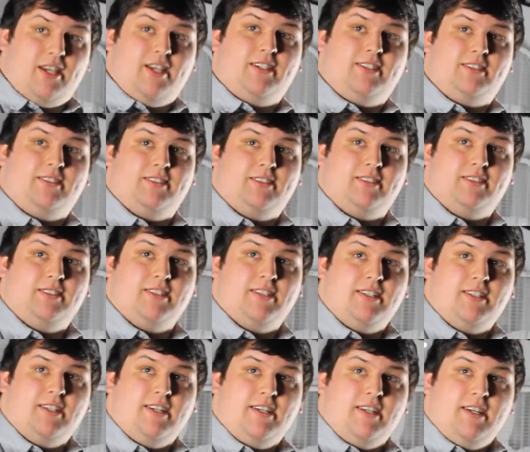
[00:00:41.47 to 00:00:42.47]

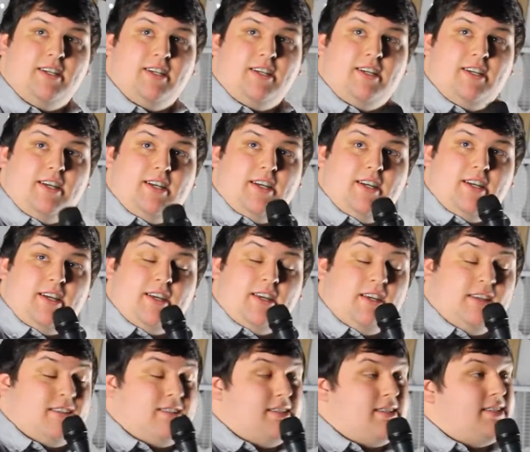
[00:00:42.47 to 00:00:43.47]

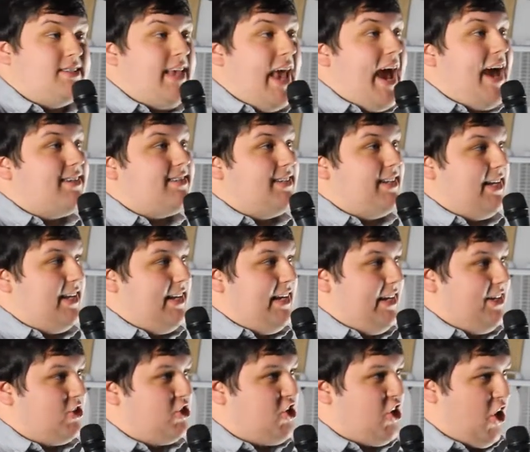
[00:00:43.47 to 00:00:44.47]
he is sassy and
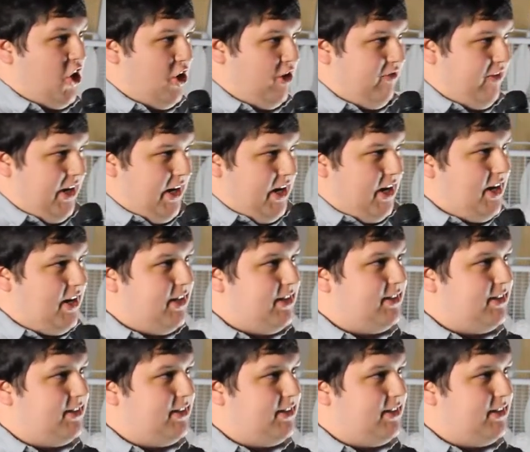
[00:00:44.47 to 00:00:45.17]
he is curvy.